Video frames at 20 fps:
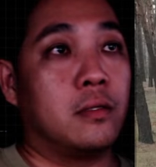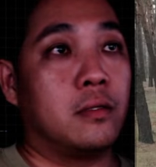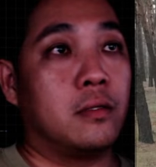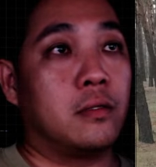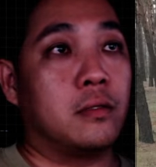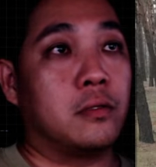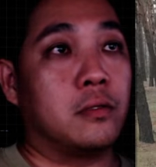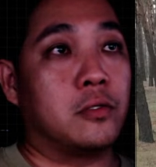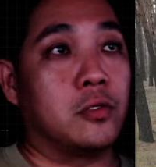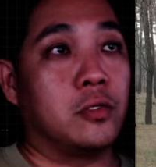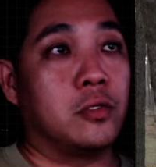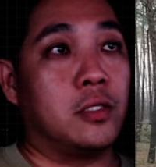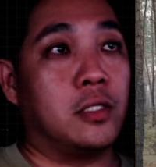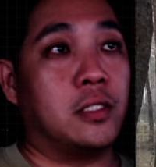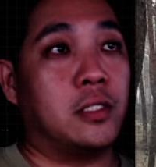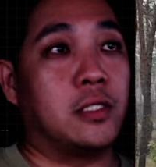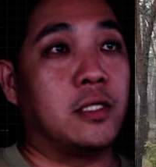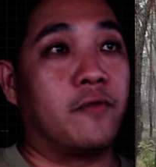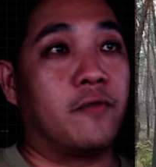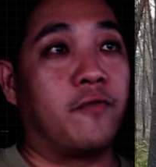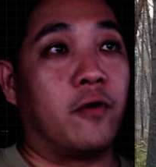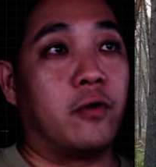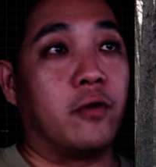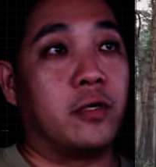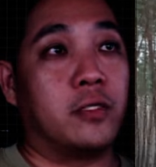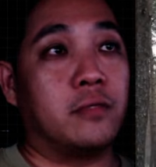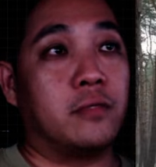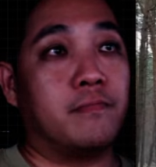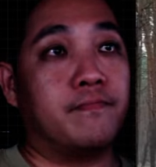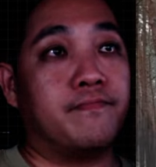So this is the
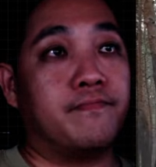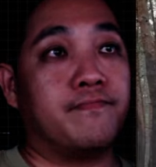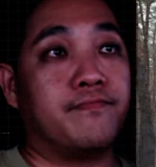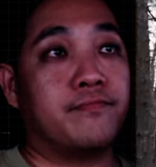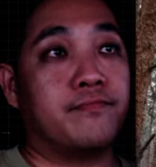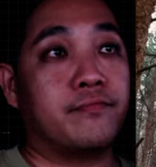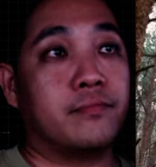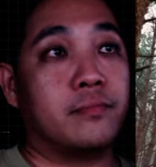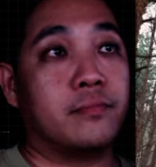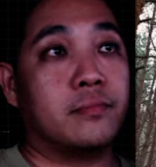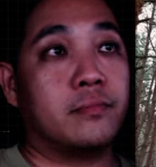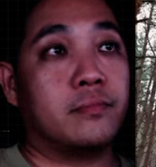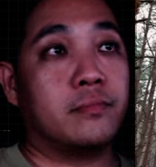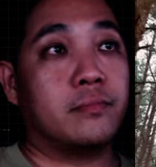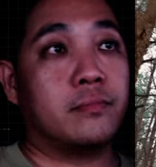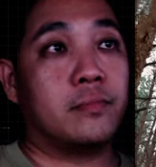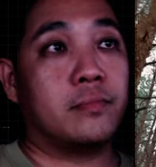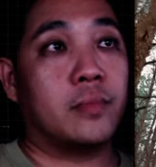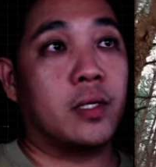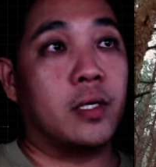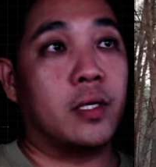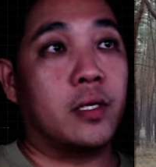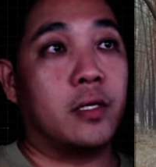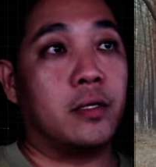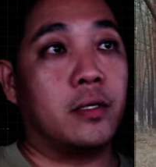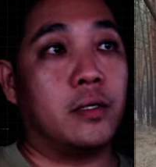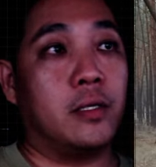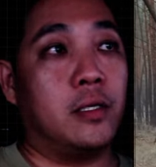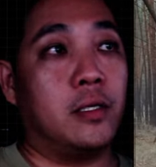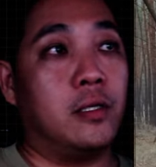forest.
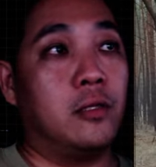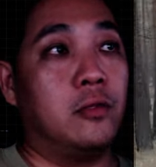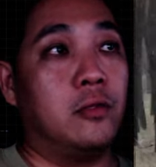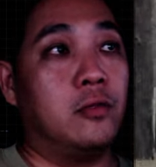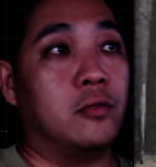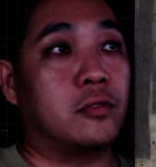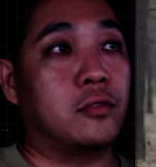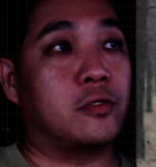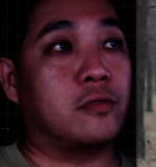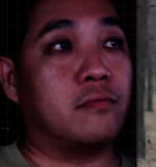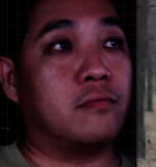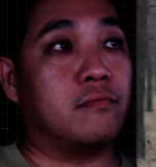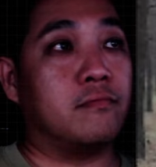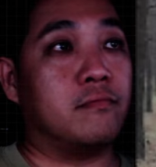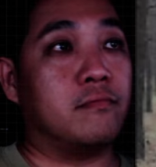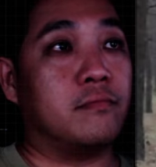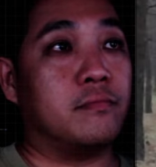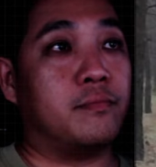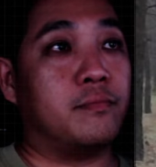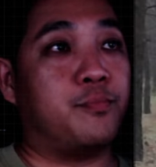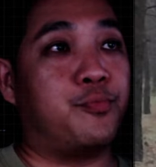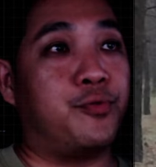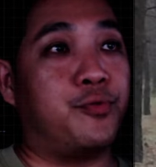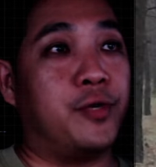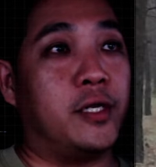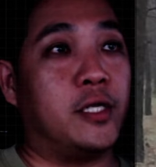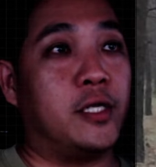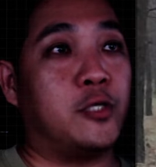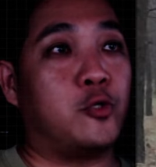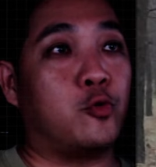It looks
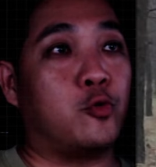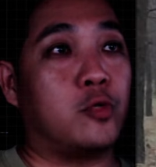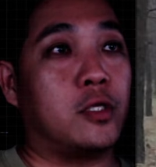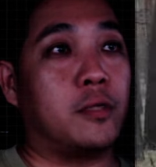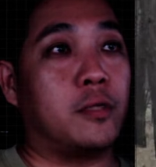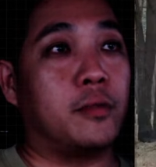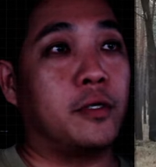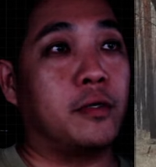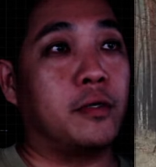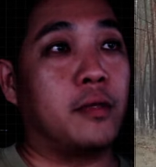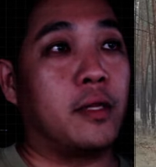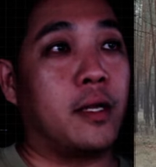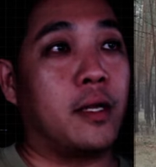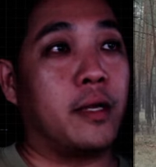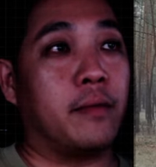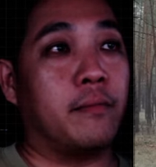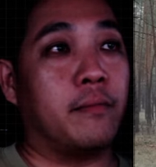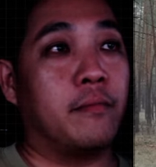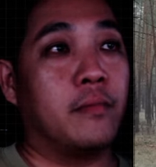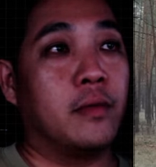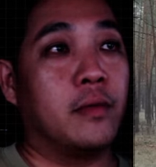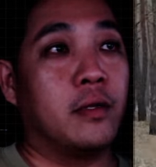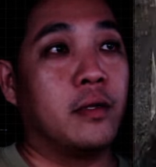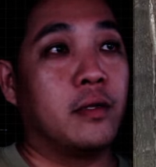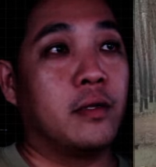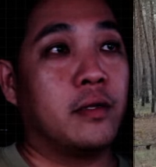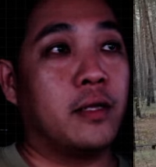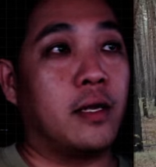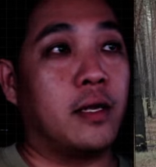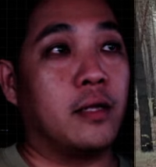pretty shootable. Like,
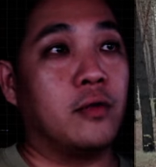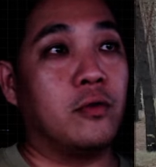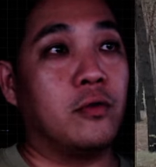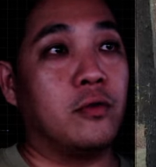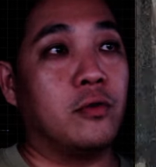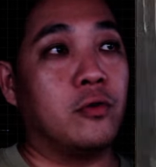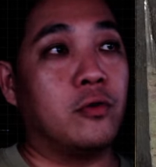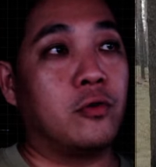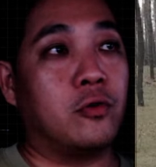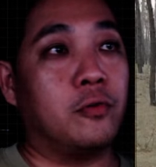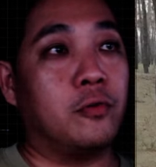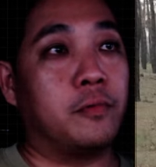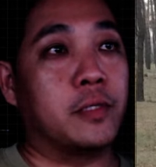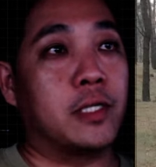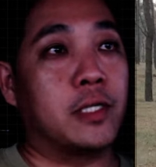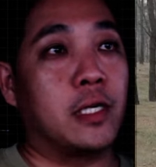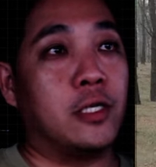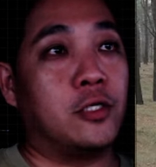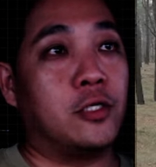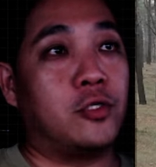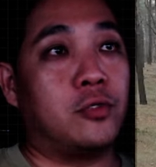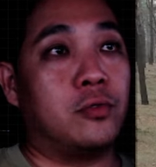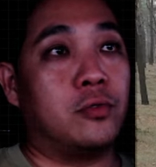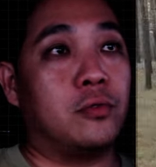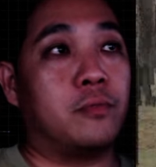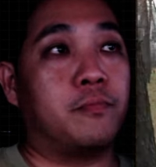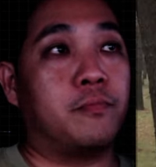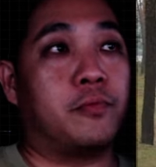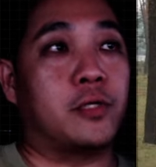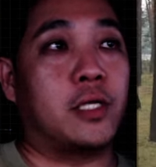yeah, you could
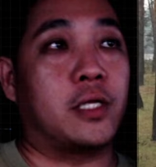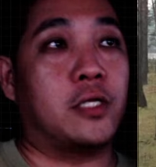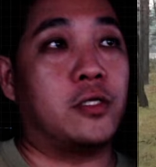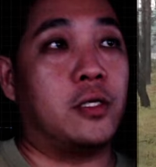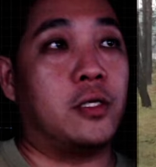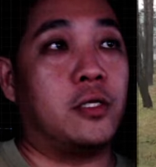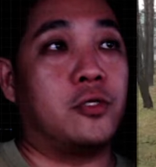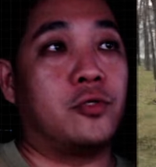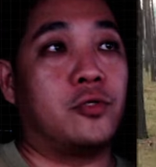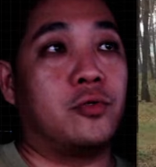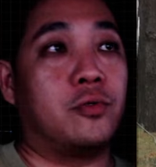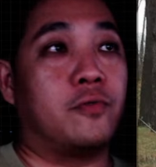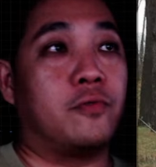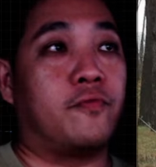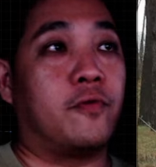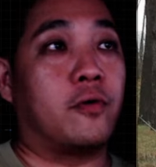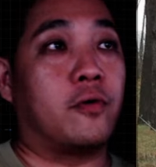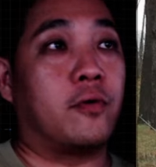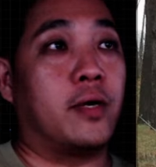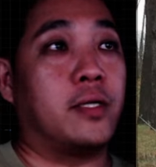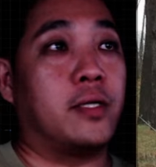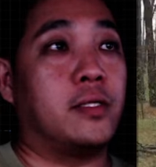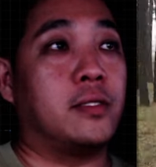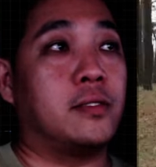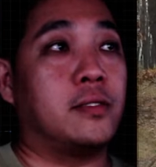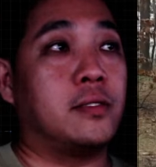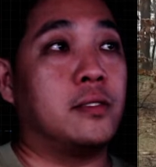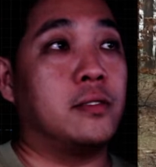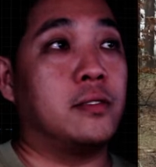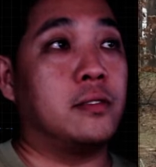potentially shoot for quite a
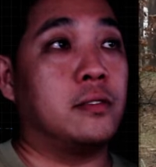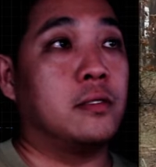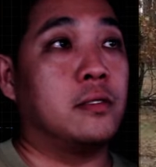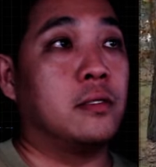distance.